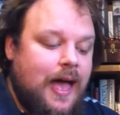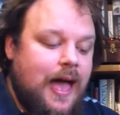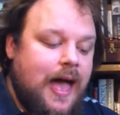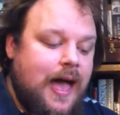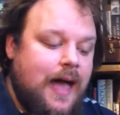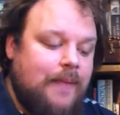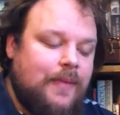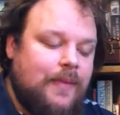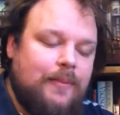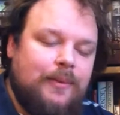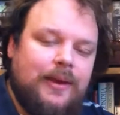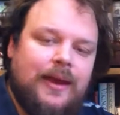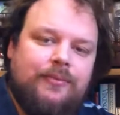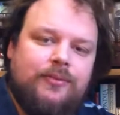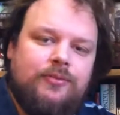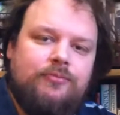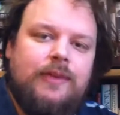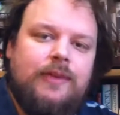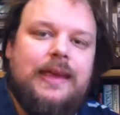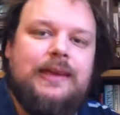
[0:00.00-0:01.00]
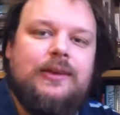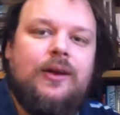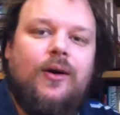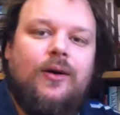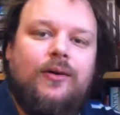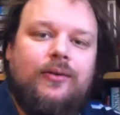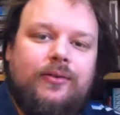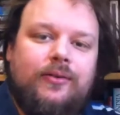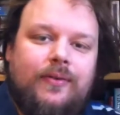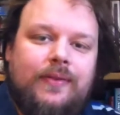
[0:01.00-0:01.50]
And I'm going to have to read
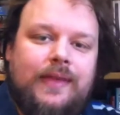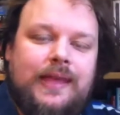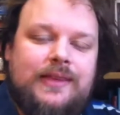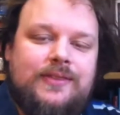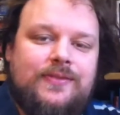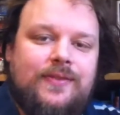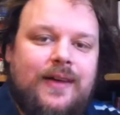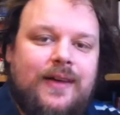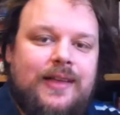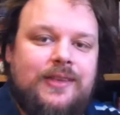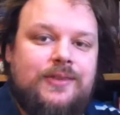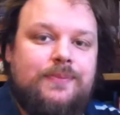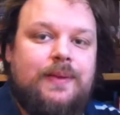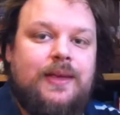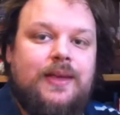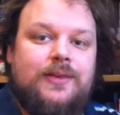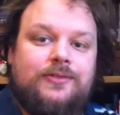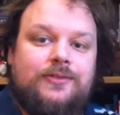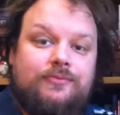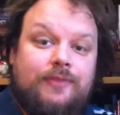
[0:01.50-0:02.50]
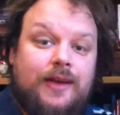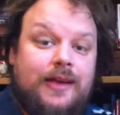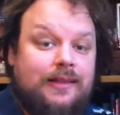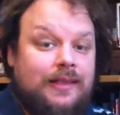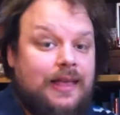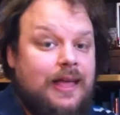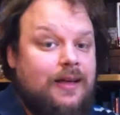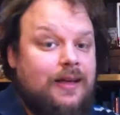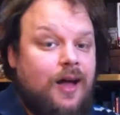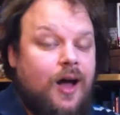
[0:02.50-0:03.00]
off these finds because
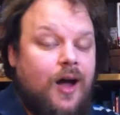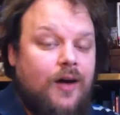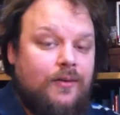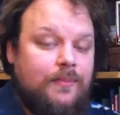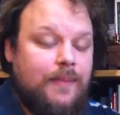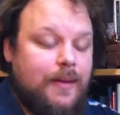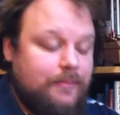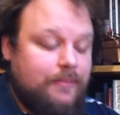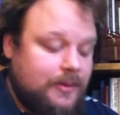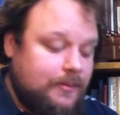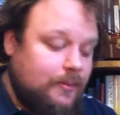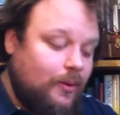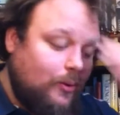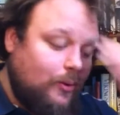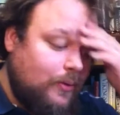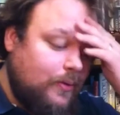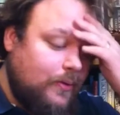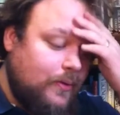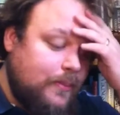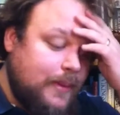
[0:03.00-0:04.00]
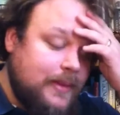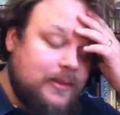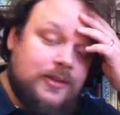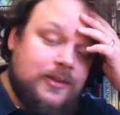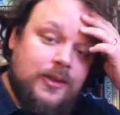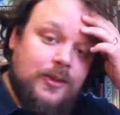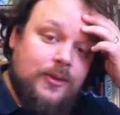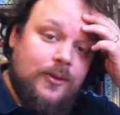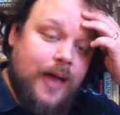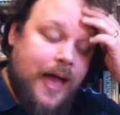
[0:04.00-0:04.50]
frankly I can't remember them all. They're a bit
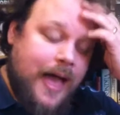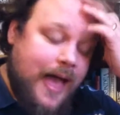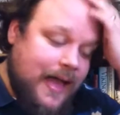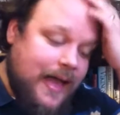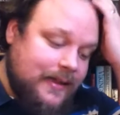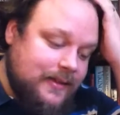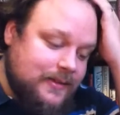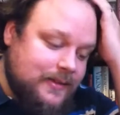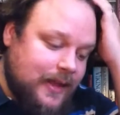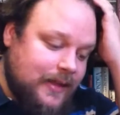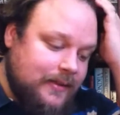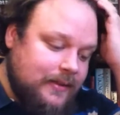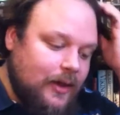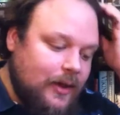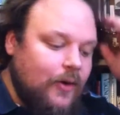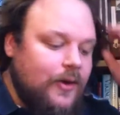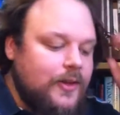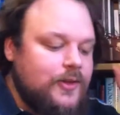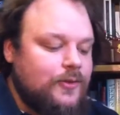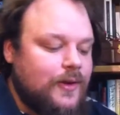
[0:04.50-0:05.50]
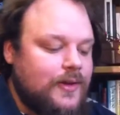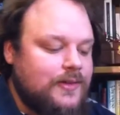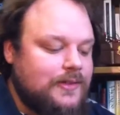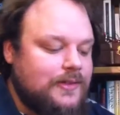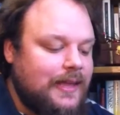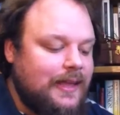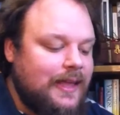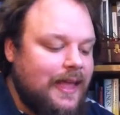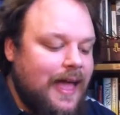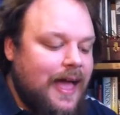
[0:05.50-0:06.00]
too exciting or
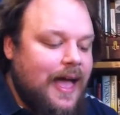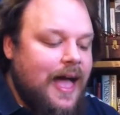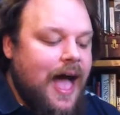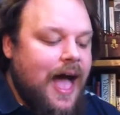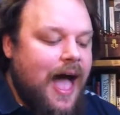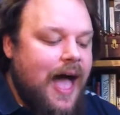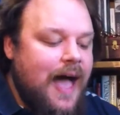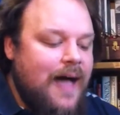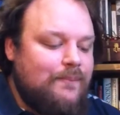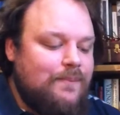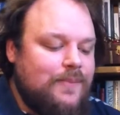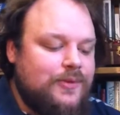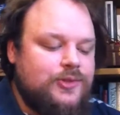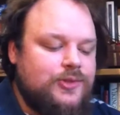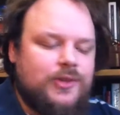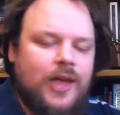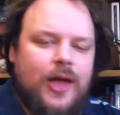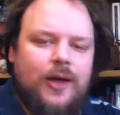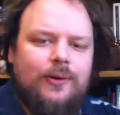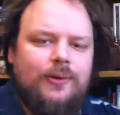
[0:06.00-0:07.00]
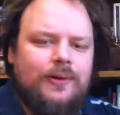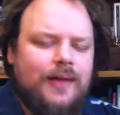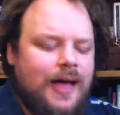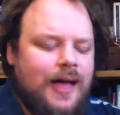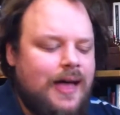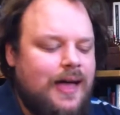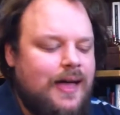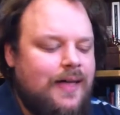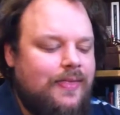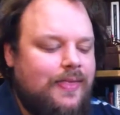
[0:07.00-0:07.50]
interesting. There
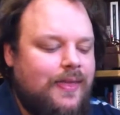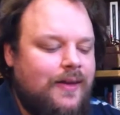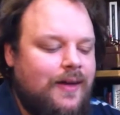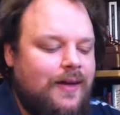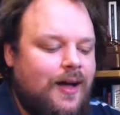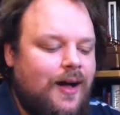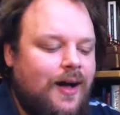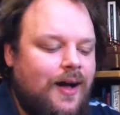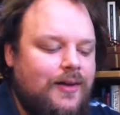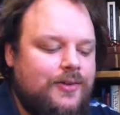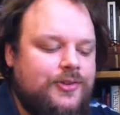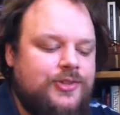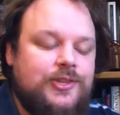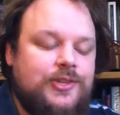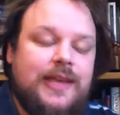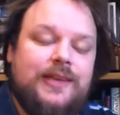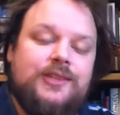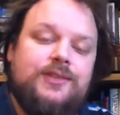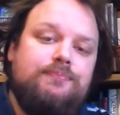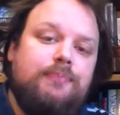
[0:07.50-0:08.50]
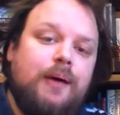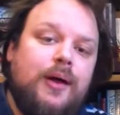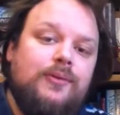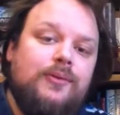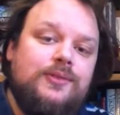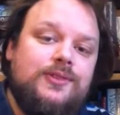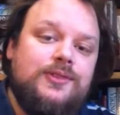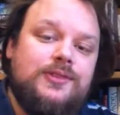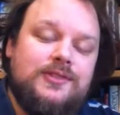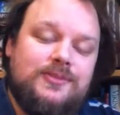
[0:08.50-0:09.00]
are six
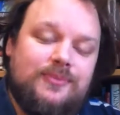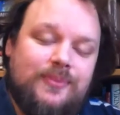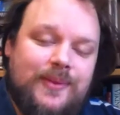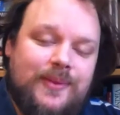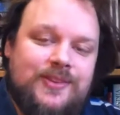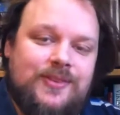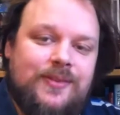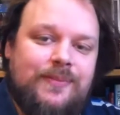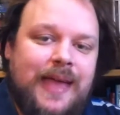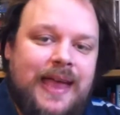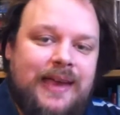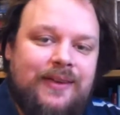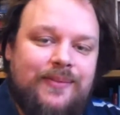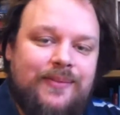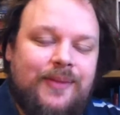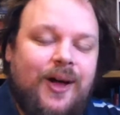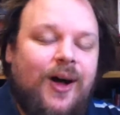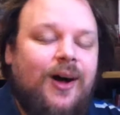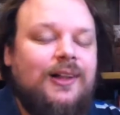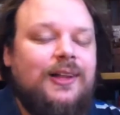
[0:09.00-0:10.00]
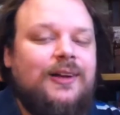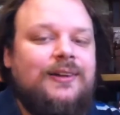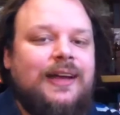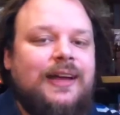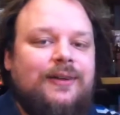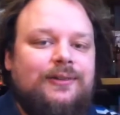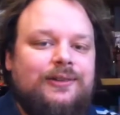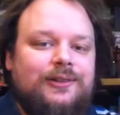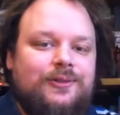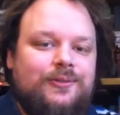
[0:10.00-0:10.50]
boats which were made from the hollowed
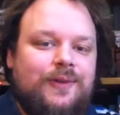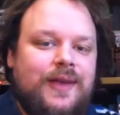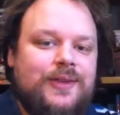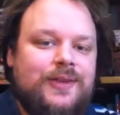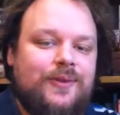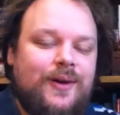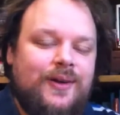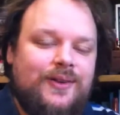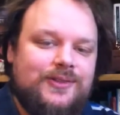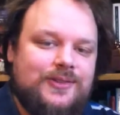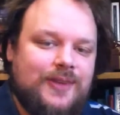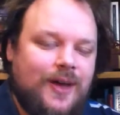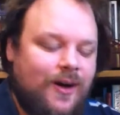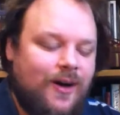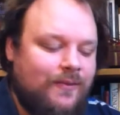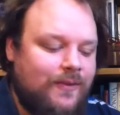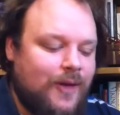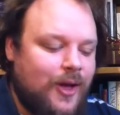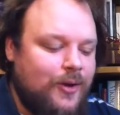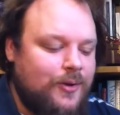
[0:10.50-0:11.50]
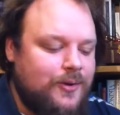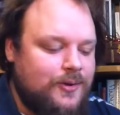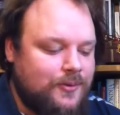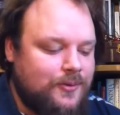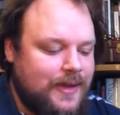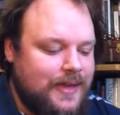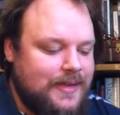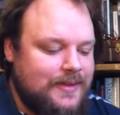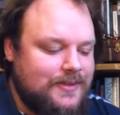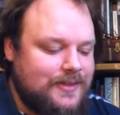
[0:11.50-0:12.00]
out tree trunks of oak
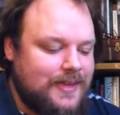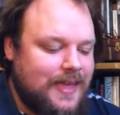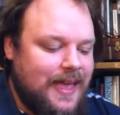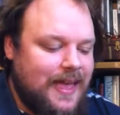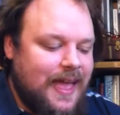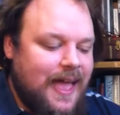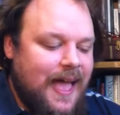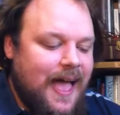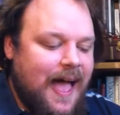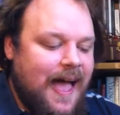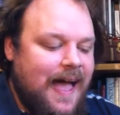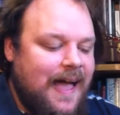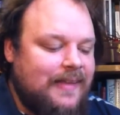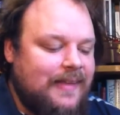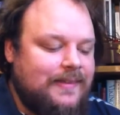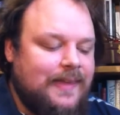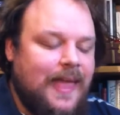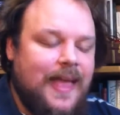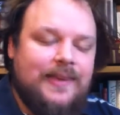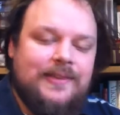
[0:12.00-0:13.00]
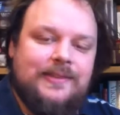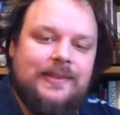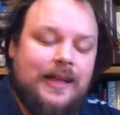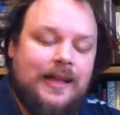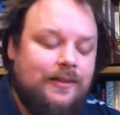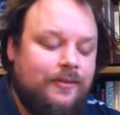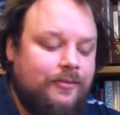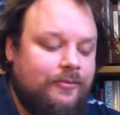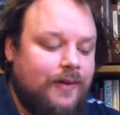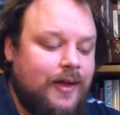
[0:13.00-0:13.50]
trees,
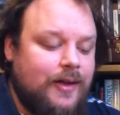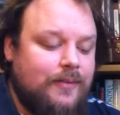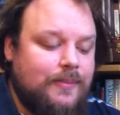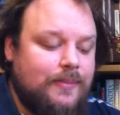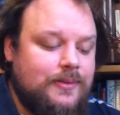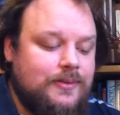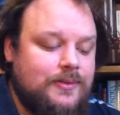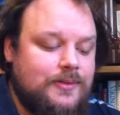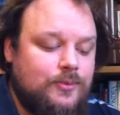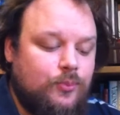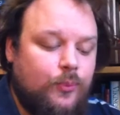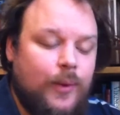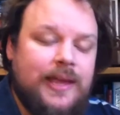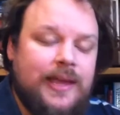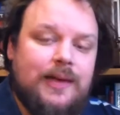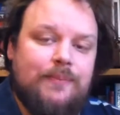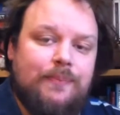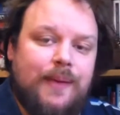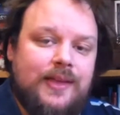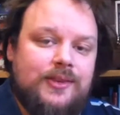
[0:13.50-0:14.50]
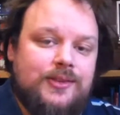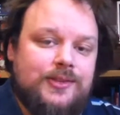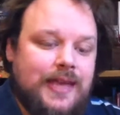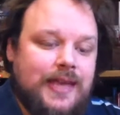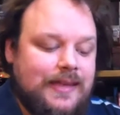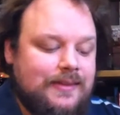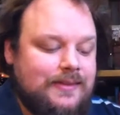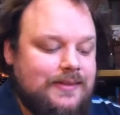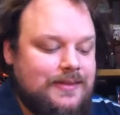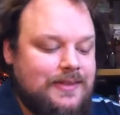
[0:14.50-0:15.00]
textile fragments, wicker
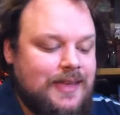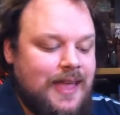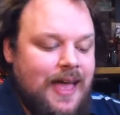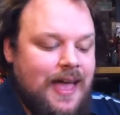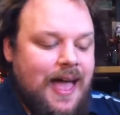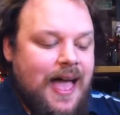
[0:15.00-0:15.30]
baskets,